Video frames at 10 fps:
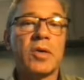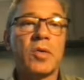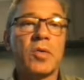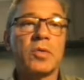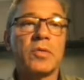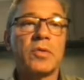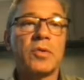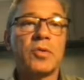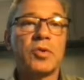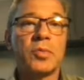own
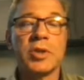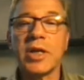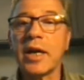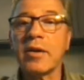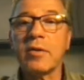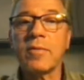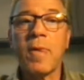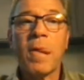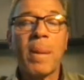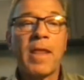YouTube channel,
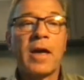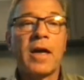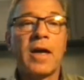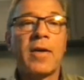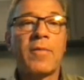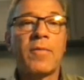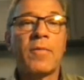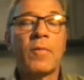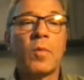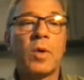
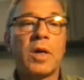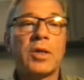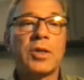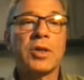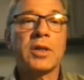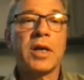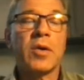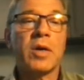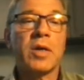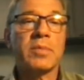which
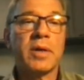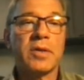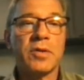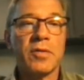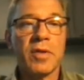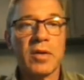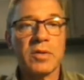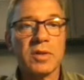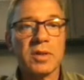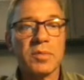now has about
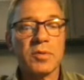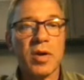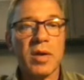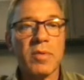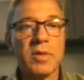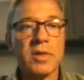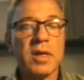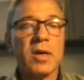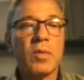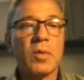2,000 subscribers
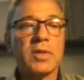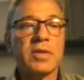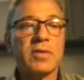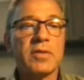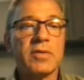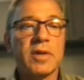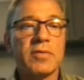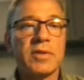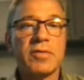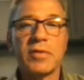with
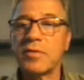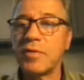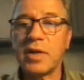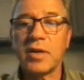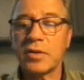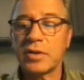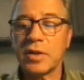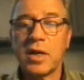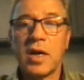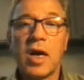75 different videos,
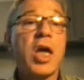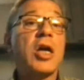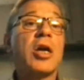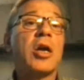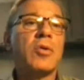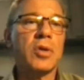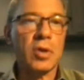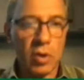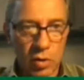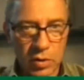including
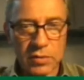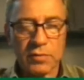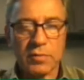lots of